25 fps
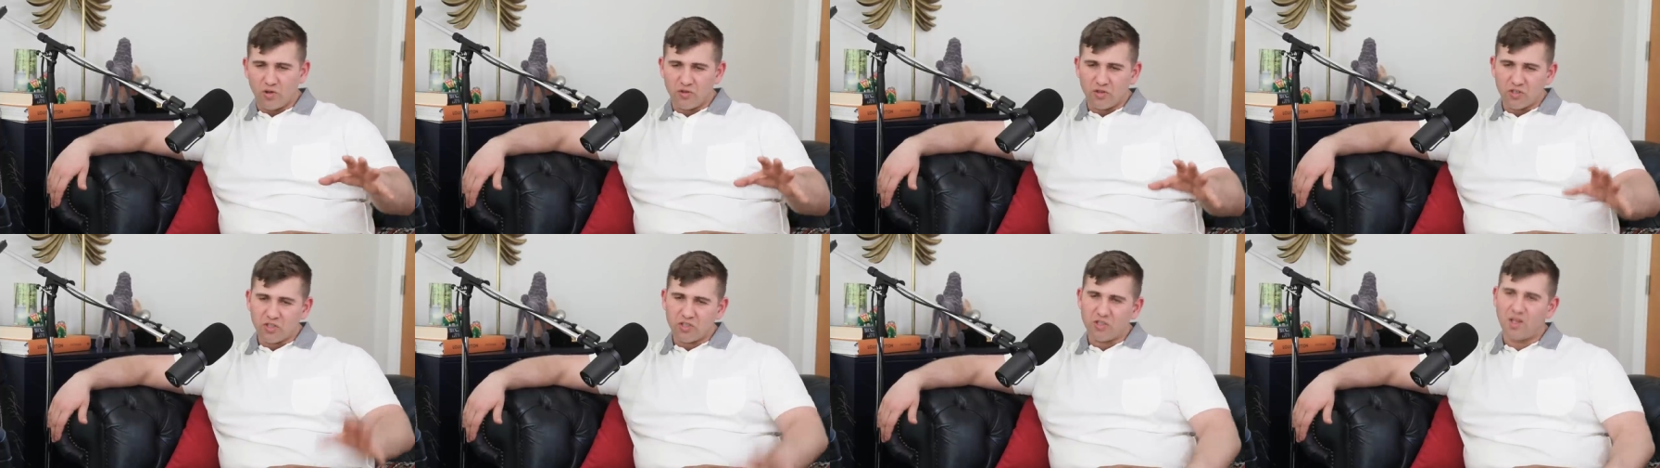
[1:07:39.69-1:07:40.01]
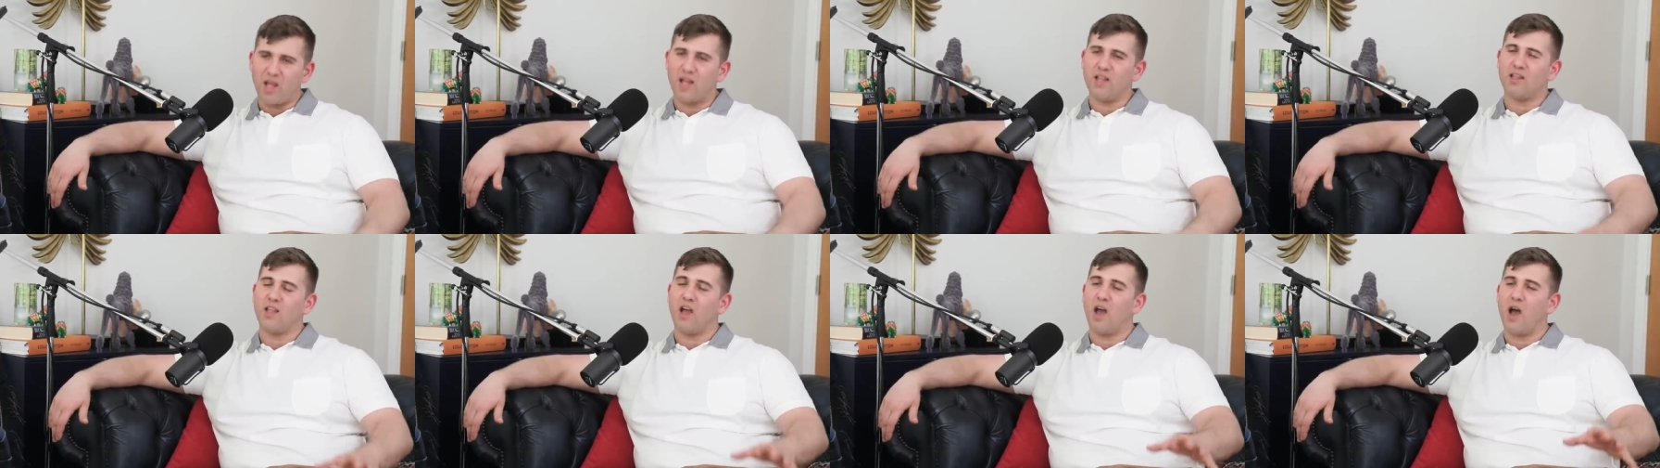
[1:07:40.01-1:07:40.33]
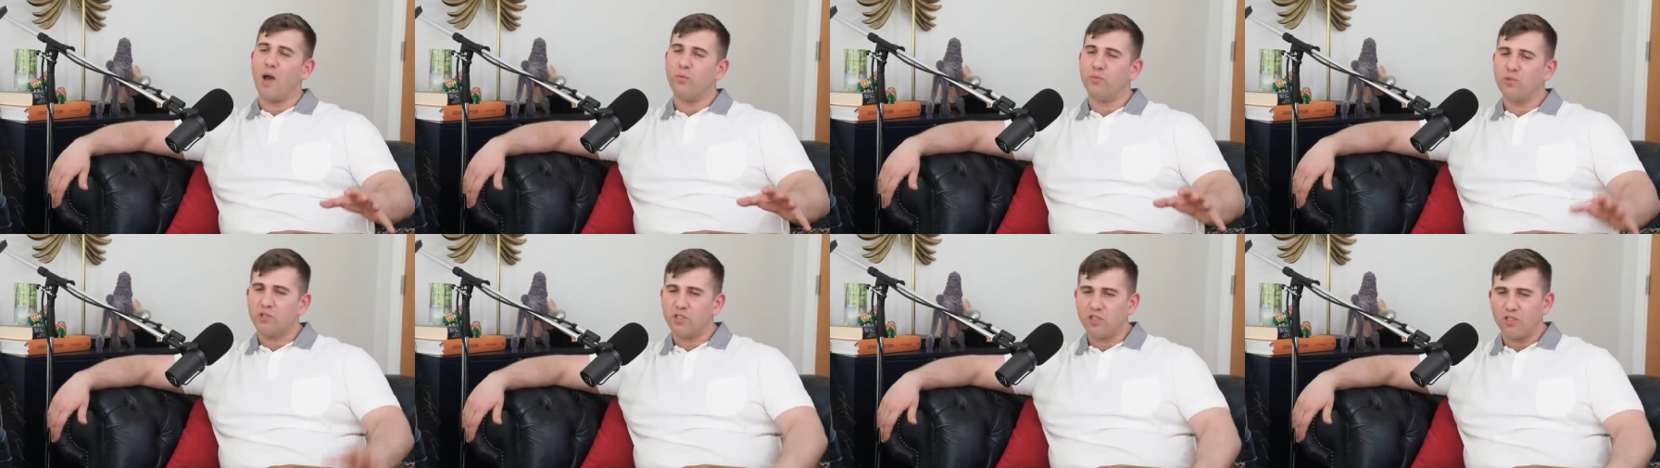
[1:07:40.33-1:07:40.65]
understand that
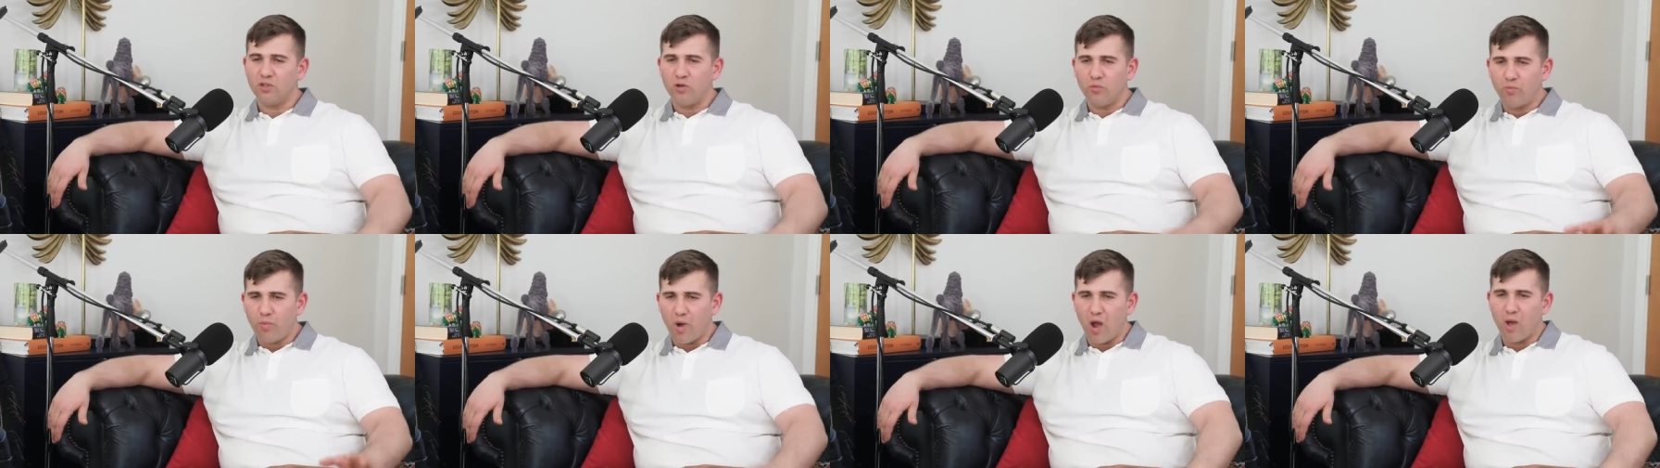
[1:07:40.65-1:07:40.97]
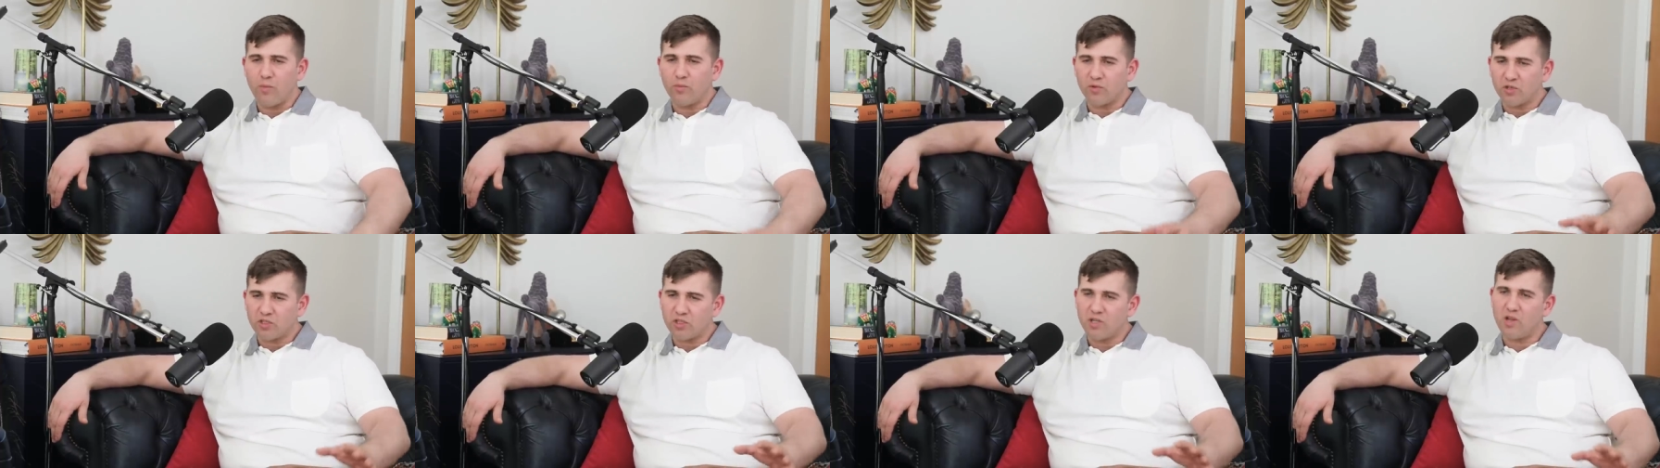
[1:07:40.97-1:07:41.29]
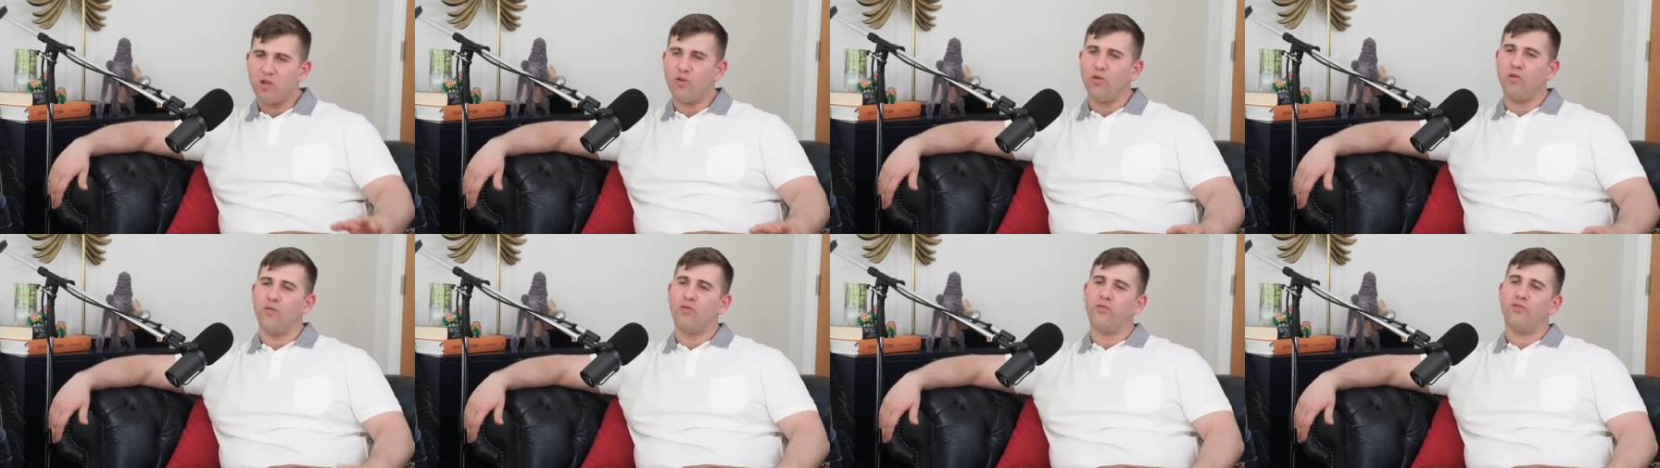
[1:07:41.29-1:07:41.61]
I'm still by
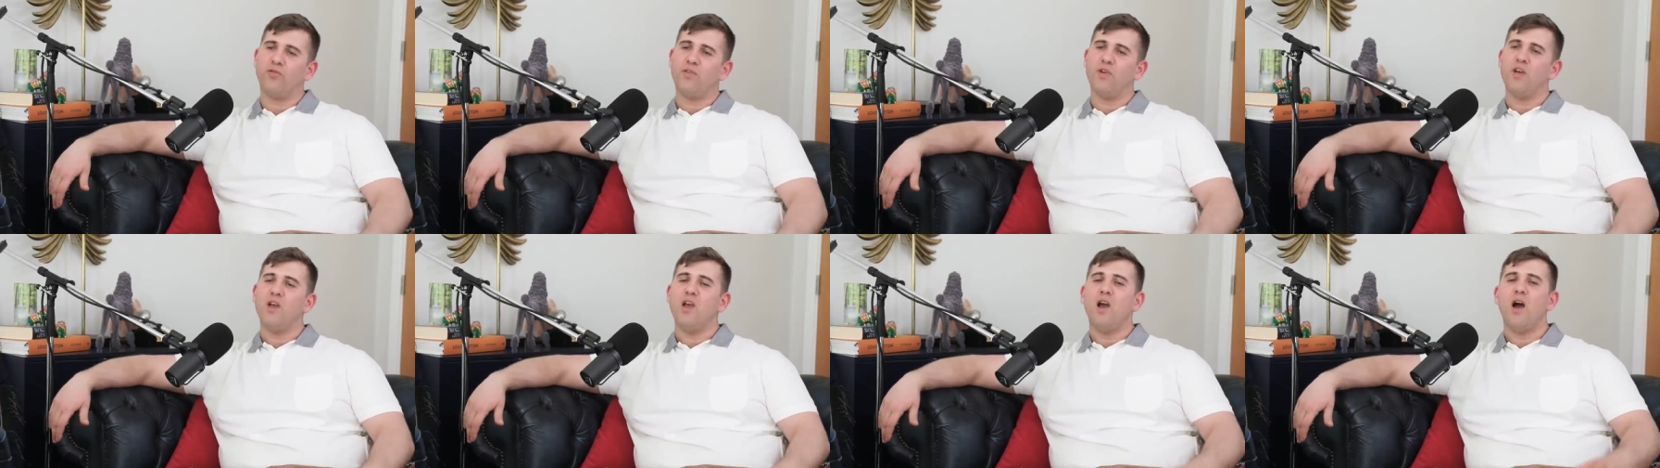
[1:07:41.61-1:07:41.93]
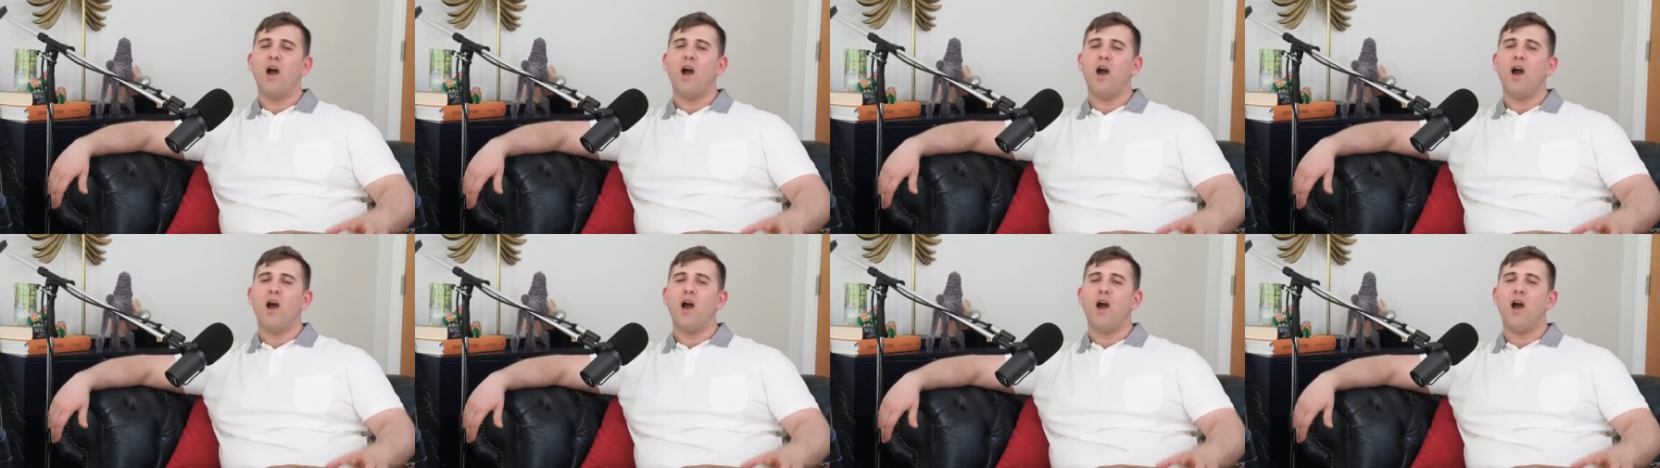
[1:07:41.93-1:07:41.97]
myself.